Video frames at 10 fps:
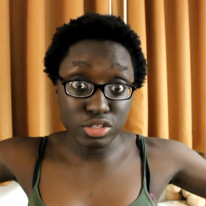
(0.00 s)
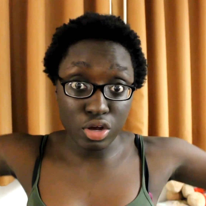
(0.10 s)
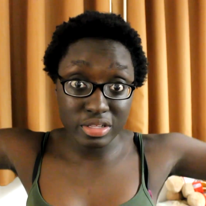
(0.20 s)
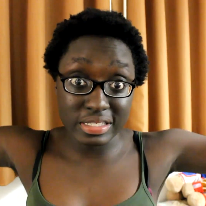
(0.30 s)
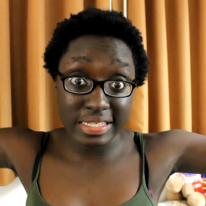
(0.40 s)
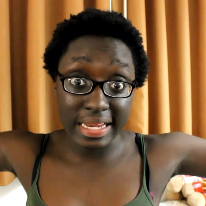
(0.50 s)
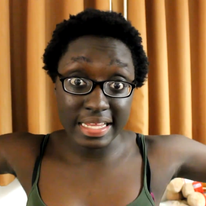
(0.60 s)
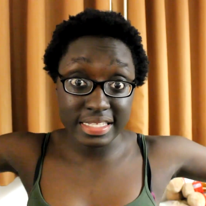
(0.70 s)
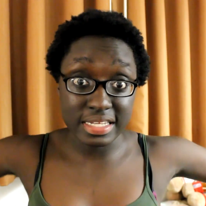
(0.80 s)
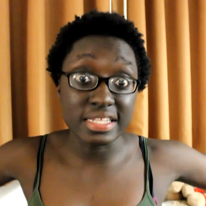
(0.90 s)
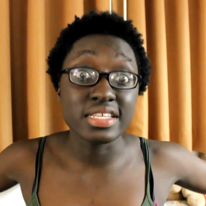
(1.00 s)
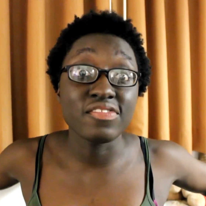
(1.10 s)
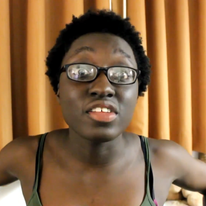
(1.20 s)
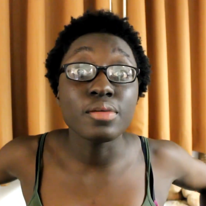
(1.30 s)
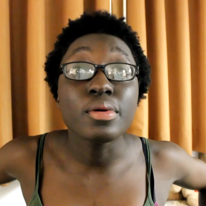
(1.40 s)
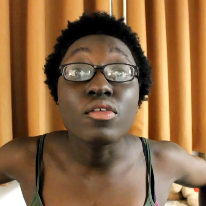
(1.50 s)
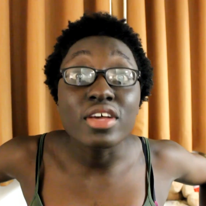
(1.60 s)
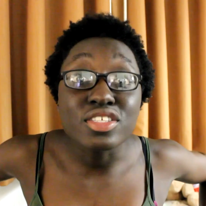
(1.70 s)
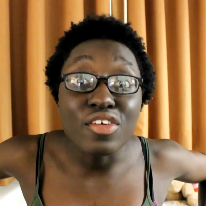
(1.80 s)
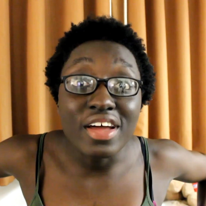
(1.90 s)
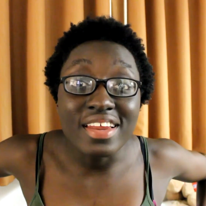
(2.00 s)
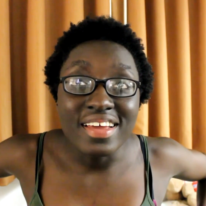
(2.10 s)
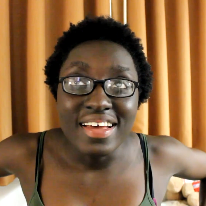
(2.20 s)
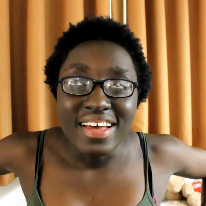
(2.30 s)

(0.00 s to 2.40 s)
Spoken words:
It's called Zenys and it's a Filipino restaurant.